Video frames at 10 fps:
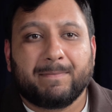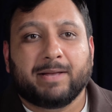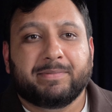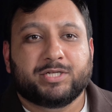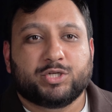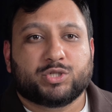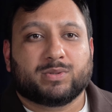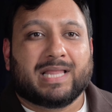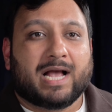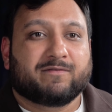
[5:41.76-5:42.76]
may be due to
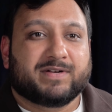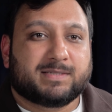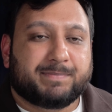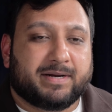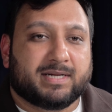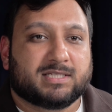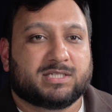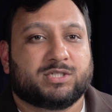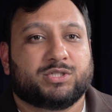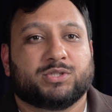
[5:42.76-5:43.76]
a lack of
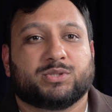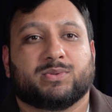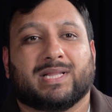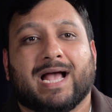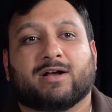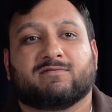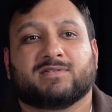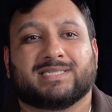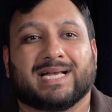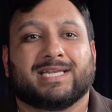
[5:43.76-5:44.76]
experience, due to a lack of
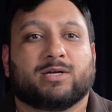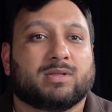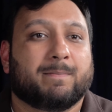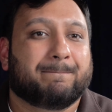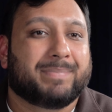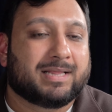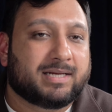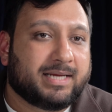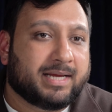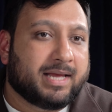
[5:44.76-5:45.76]
technical
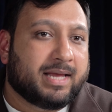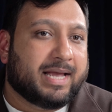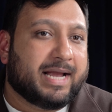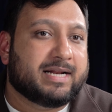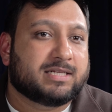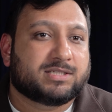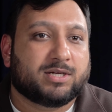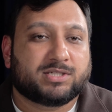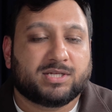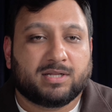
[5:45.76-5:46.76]
ability in a
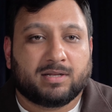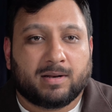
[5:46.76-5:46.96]
certain